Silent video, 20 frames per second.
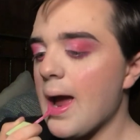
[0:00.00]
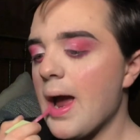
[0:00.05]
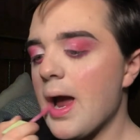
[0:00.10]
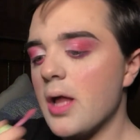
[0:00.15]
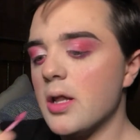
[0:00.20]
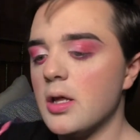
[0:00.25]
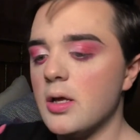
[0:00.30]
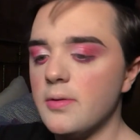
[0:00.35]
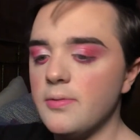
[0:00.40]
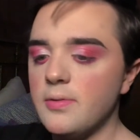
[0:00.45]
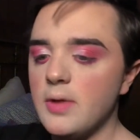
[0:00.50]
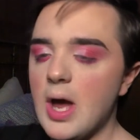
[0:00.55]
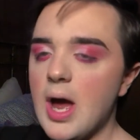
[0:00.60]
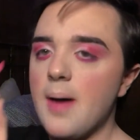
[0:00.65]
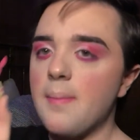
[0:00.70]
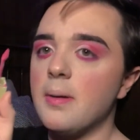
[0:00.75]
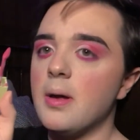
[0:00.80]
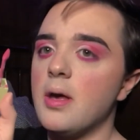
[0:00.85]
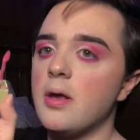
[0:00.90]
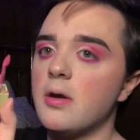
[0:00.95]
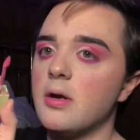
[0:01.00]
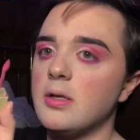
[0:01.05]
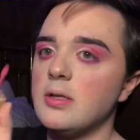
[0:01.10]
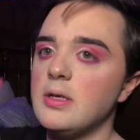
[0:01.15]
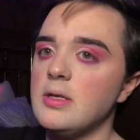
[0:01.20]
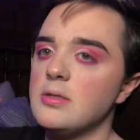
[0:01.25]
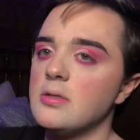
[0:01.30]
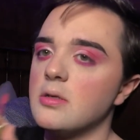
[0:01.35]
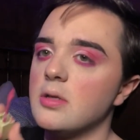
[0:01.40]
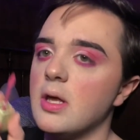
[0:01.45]
I love the applicator on
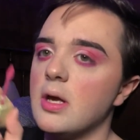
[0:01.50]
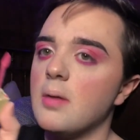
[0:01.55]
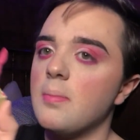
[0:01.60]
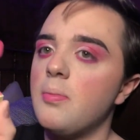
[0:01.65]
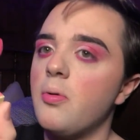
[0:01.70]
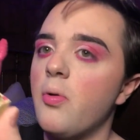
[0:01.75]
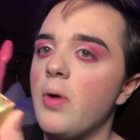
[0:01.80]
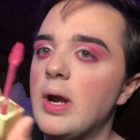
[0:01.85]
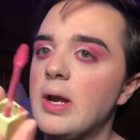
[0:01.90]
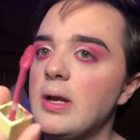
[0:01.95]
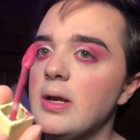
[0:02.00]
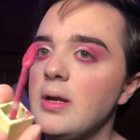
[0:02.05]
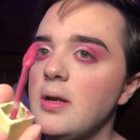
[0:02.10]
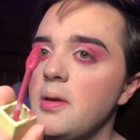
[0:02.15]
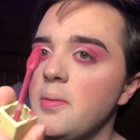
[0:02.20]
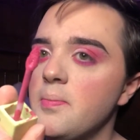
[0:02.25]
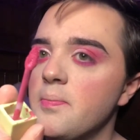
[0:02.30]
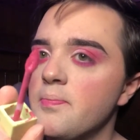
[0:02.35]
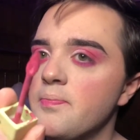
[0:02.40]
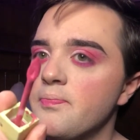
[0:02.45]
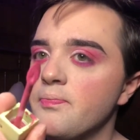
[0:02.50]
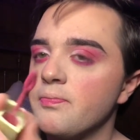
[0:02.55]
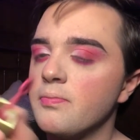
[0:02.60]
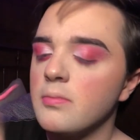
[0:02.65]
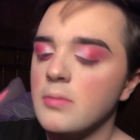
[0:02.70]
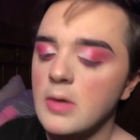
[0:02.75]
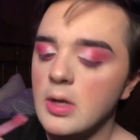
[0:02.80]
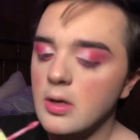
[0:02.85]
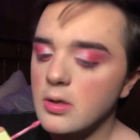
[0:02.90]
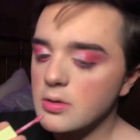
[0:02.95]
these are like pointed,
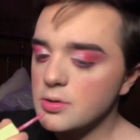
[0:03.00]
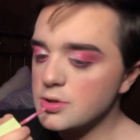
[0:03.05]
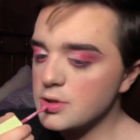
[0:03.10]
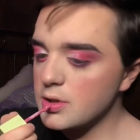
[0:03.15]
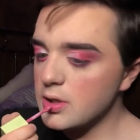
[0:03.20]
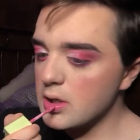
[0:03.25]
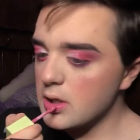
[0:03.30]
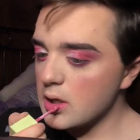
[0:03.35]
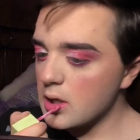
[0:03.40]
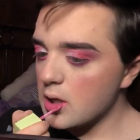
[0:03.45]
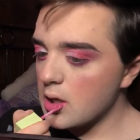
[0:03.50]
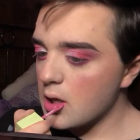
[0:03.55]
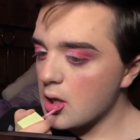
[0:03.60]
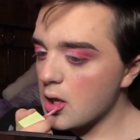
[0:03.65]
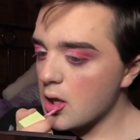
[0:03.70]
so they,